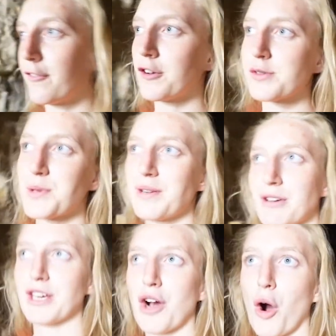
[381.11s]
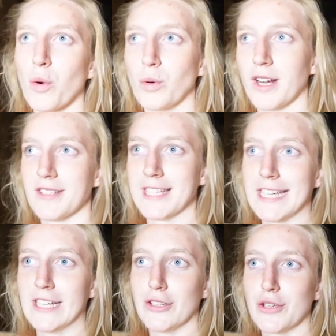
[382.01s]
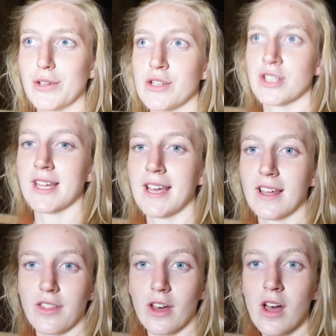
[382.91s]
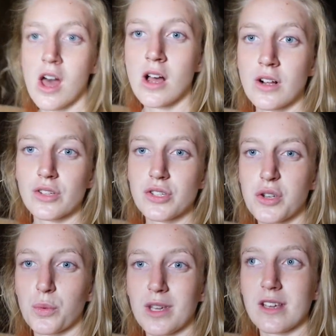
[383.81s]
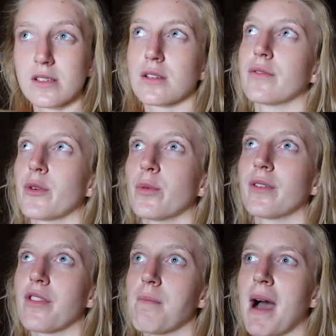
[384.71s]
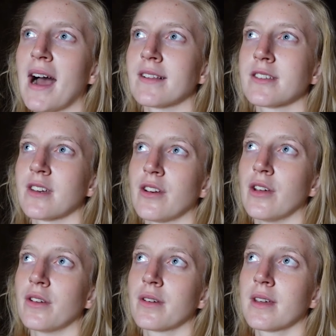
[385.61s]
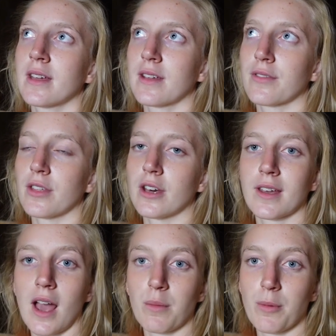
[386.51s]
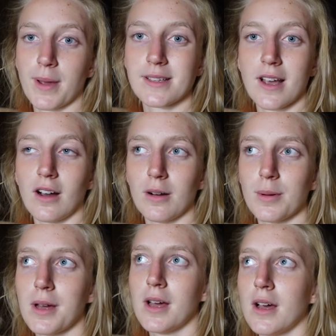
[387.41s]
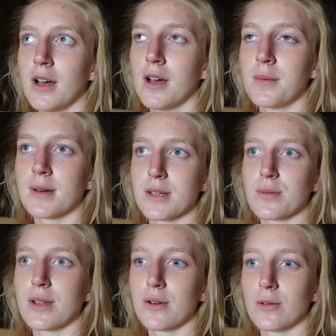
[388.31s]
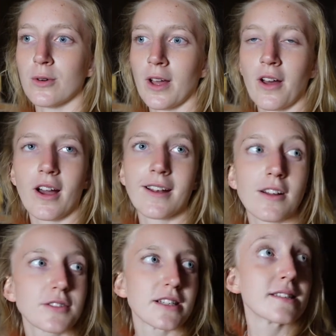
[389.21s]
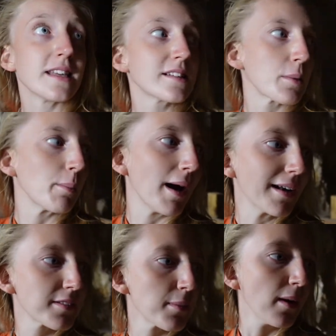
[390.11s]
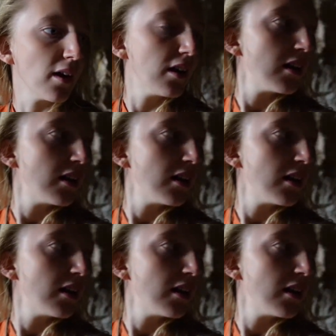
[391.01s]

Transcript: feels really, really cold under here and you can just hear the squeaks of all of the bats. I don't know if the camera picks it up, but it's really cool. I, I'd love to see some bats, but